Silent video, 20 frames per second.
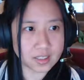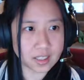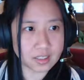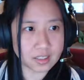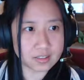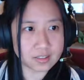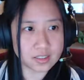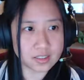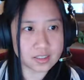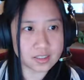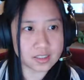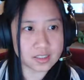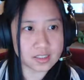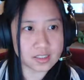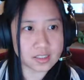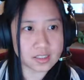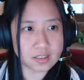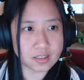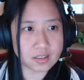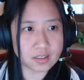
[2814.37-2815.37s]
this
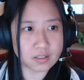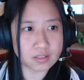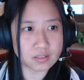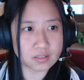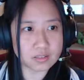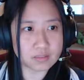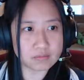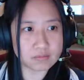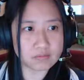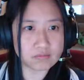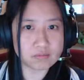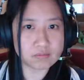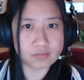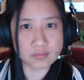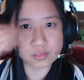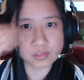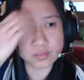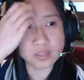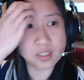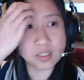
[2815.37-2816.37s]
is
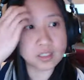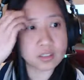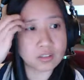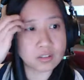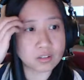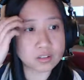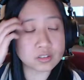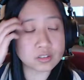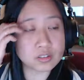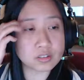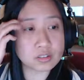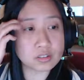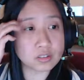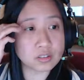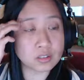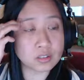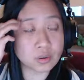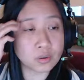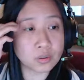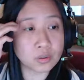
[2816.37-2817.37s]
really not
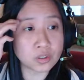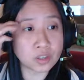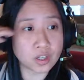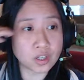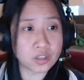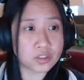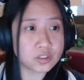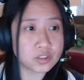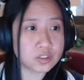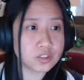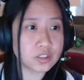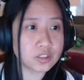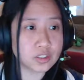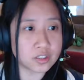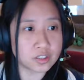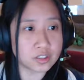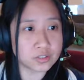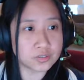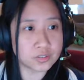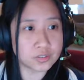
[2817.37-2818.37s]
a whole lot,
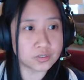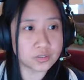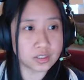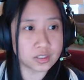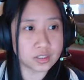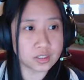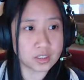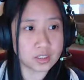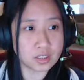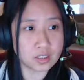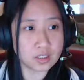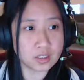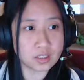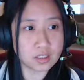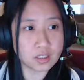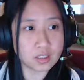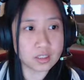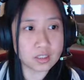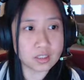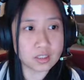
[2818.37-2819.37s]

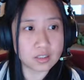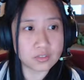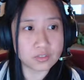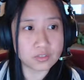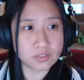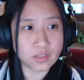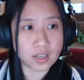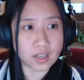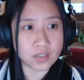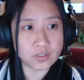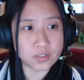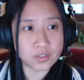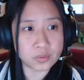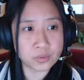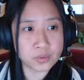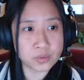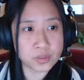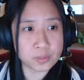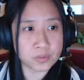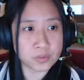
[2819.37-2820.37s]
55
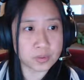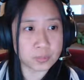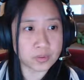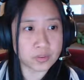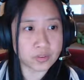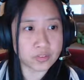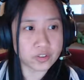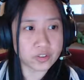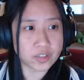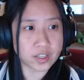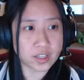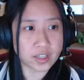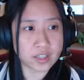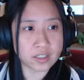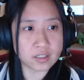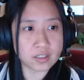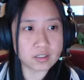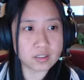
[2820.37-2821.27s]
euros per month, and